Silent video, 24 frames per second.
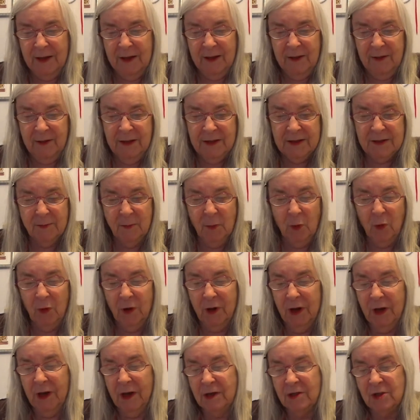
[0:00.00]
This
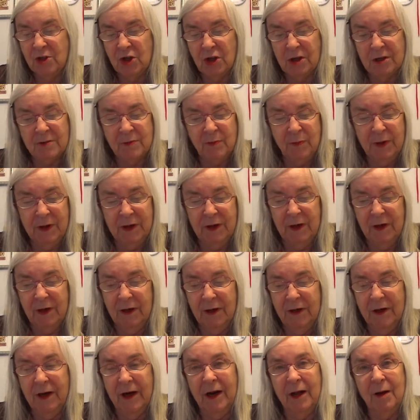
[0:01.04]
morning had just
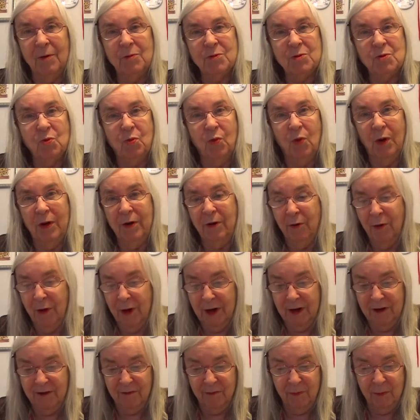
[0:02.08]
begun, and I was
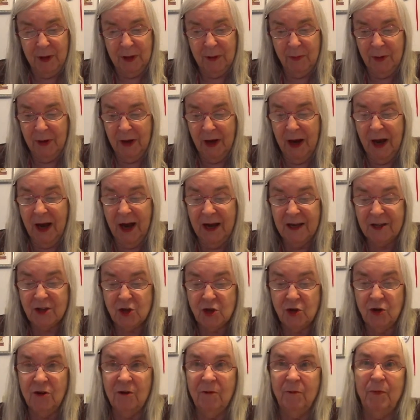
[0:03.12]
wondering if maybe I
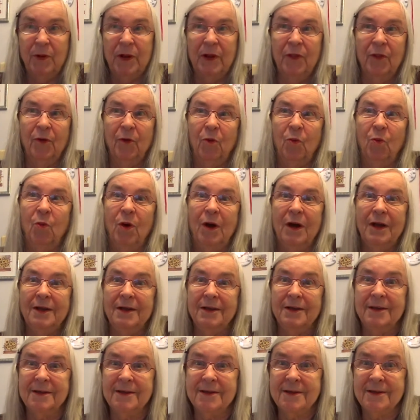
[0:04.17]
should have been the
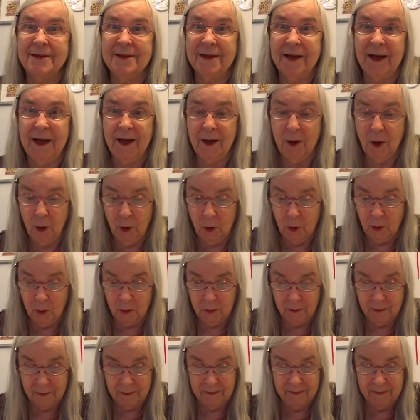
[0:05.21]
one to stay home.